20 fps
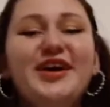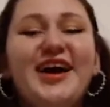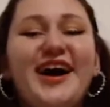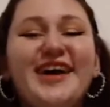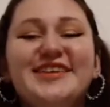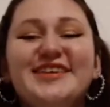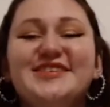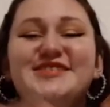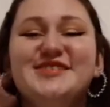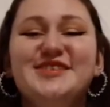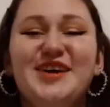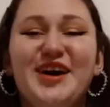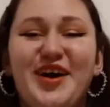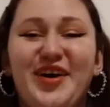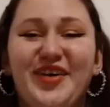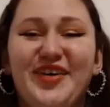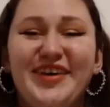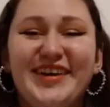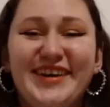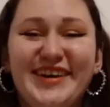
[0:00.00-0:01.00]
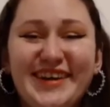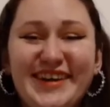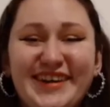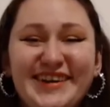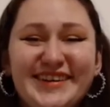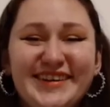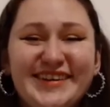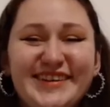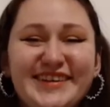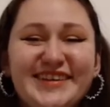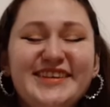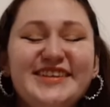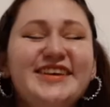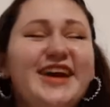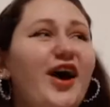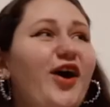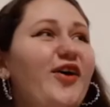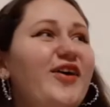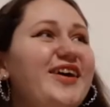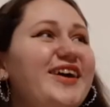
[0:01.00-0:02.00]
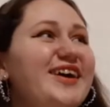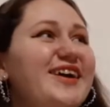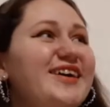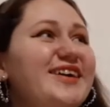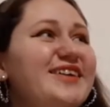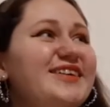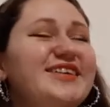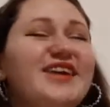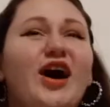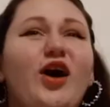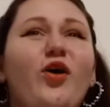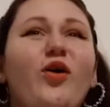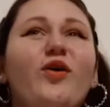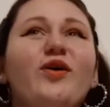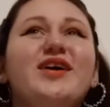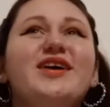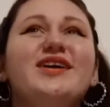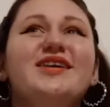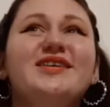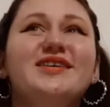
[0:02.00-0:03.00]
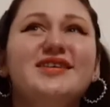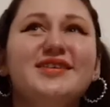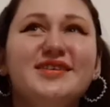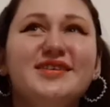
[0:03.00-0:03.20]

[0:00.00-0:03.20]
at is yaoi. Yaoi.